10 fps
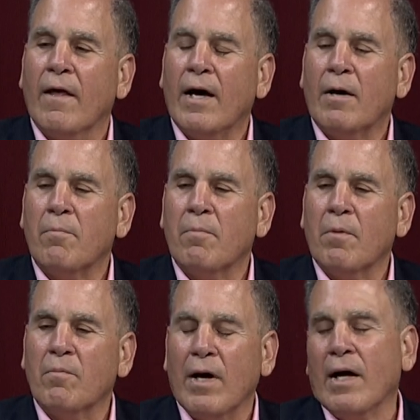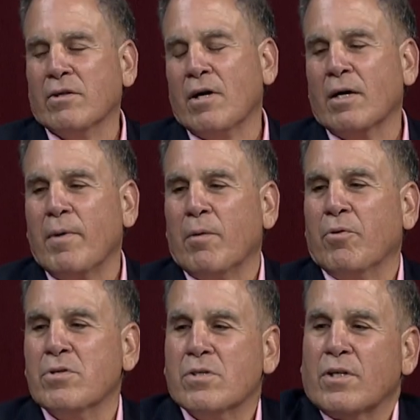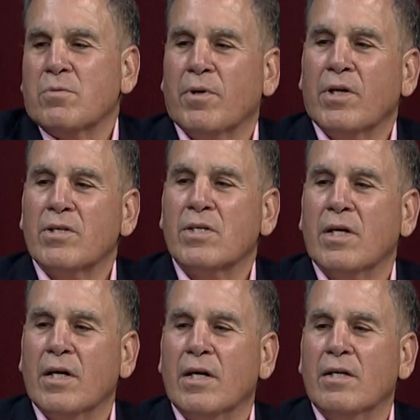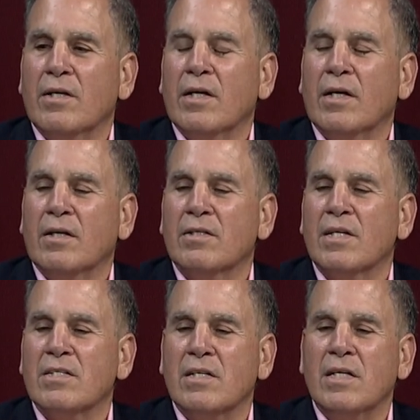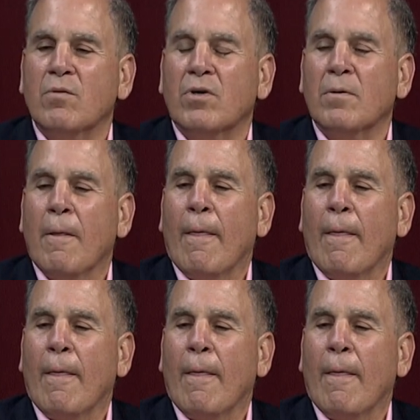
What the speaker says: I'll talk about a personal experience, and it's a neat one.